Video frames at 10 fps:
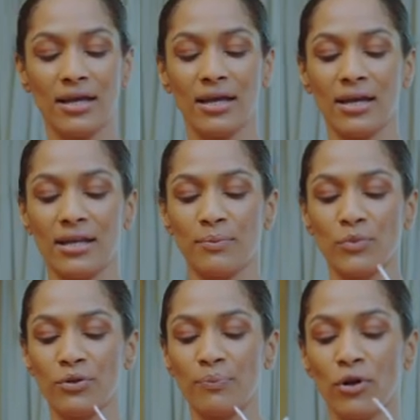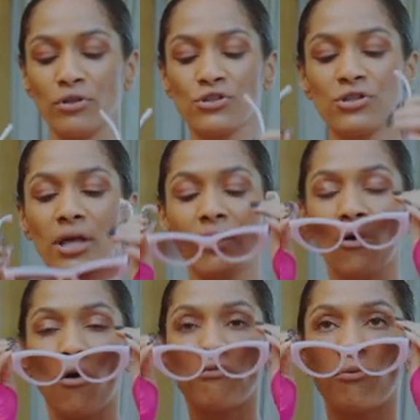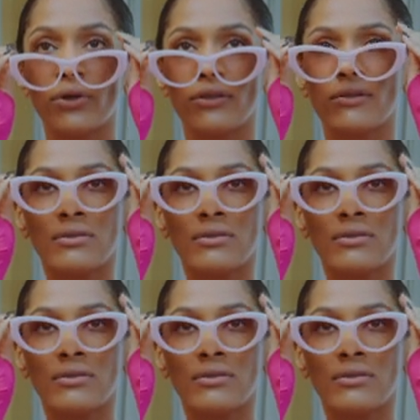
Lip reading: And I'm gonna polish that off with